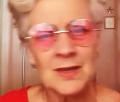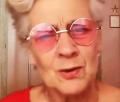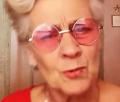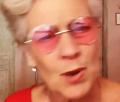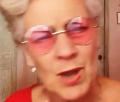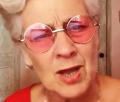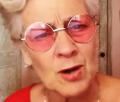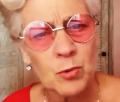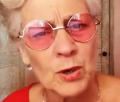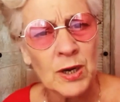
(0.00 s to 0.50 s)

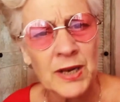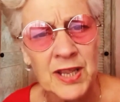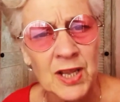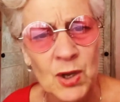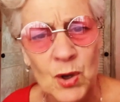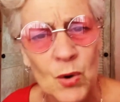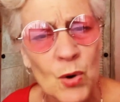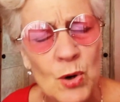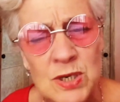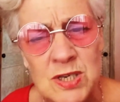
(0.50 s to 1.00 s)
"Where will you
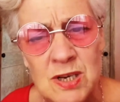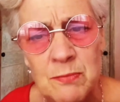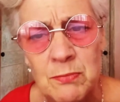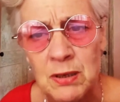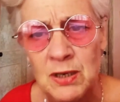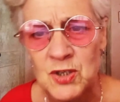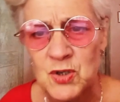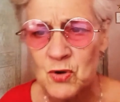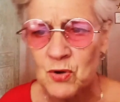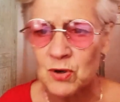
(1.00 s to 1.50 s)
go,
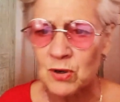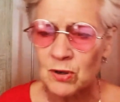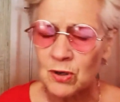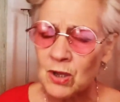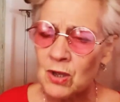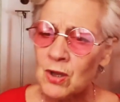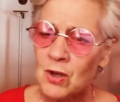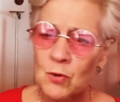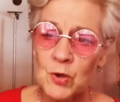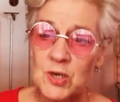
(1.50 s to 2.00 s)
Dumbledore?"
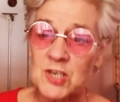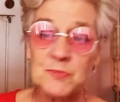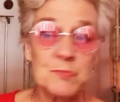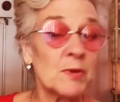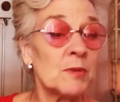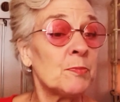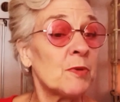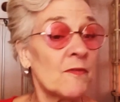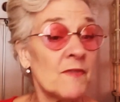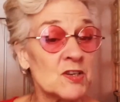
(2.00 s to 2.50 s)

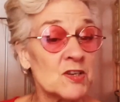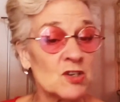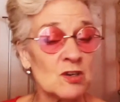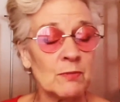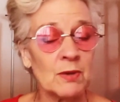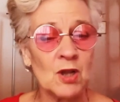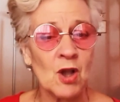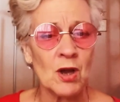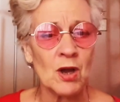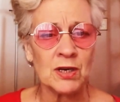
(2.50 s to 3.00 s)
whispered Professor
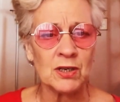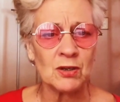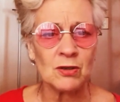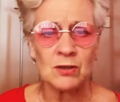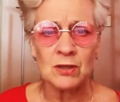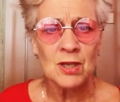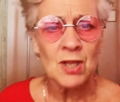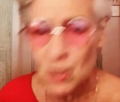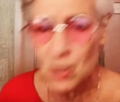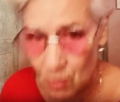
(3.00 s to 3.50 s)

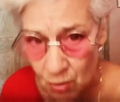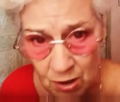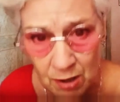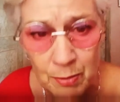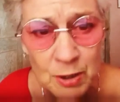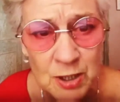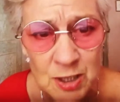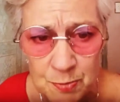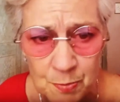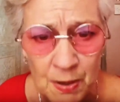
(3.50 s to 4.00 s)
McGonagall.
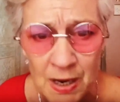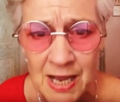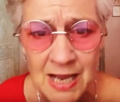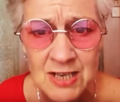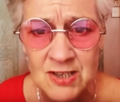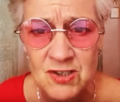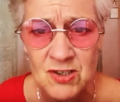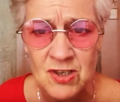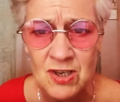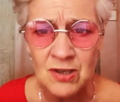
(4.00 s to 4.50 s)
"Grimmauld
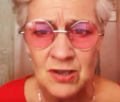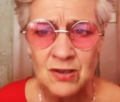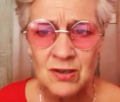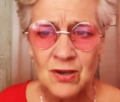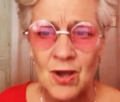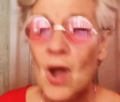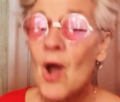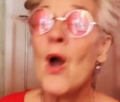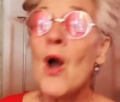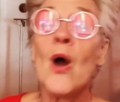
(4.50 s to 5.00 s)
Place?"
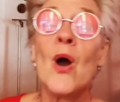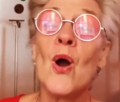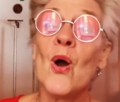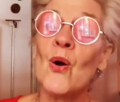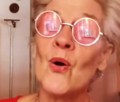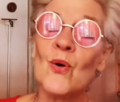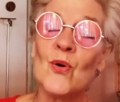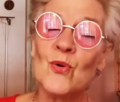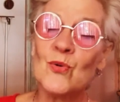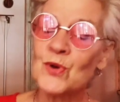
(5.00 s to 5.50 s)

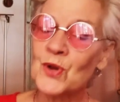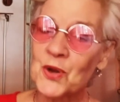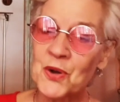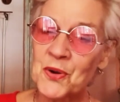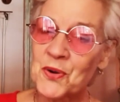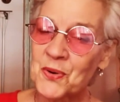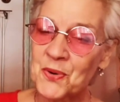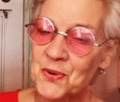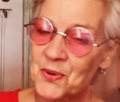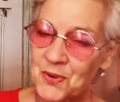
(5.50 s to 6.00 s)
"Oh,
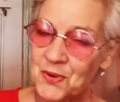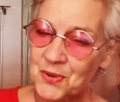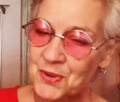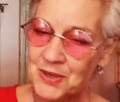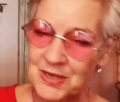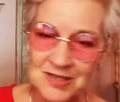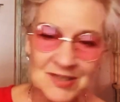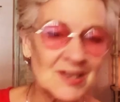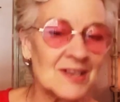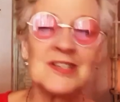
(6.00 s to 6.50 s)

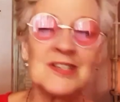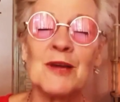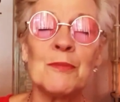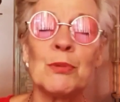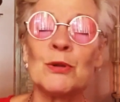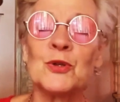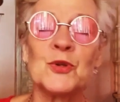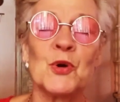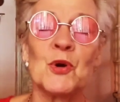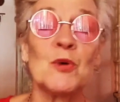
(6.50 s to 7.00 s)
no," said
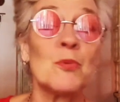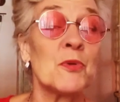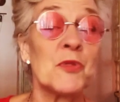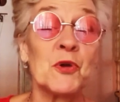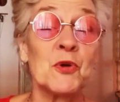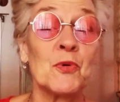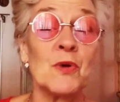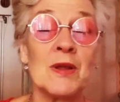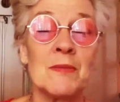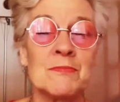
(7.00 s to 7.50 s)
Dumbledore with
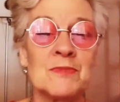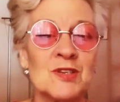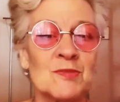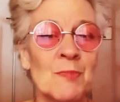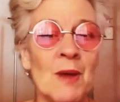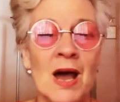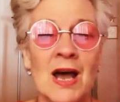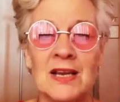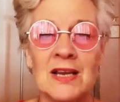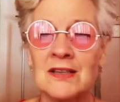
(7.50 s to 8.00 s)
a grim
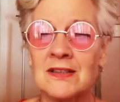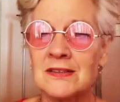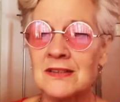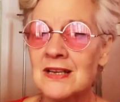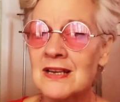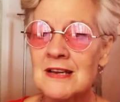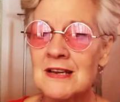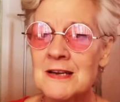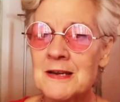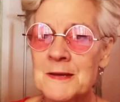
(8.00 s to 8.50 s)
smile.
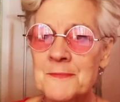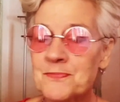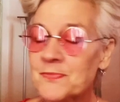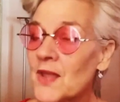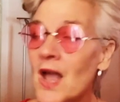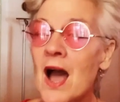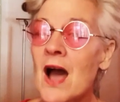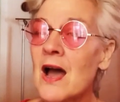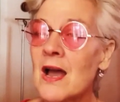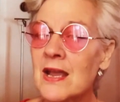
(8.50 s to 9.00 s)

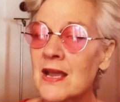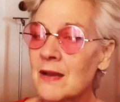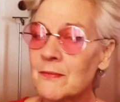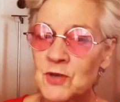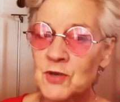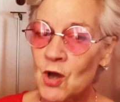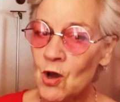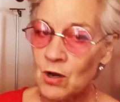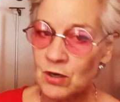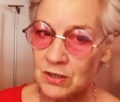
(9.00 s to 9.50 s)
"I
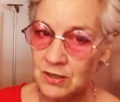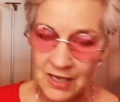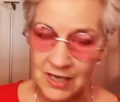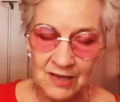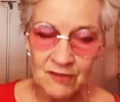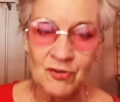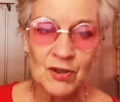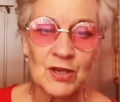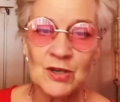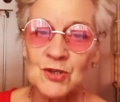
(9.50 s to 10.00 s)
am not
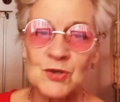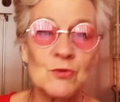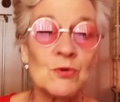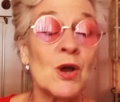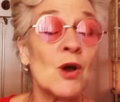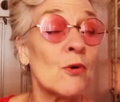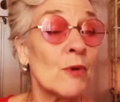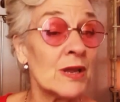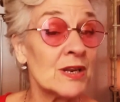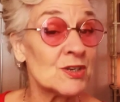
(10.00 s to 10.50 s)
leaving to
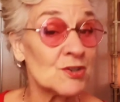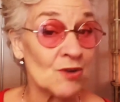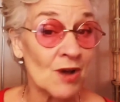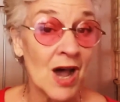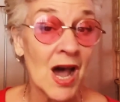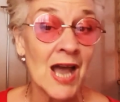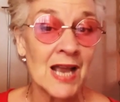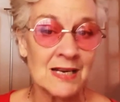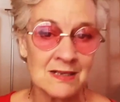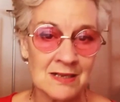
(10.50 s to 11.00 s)
go into
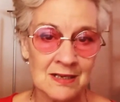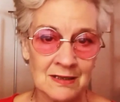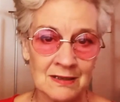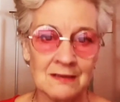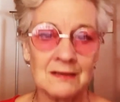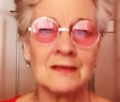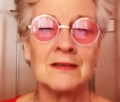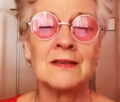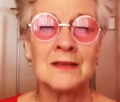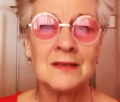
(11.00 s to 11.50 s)

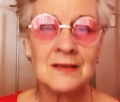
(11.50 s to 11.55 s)
hiding.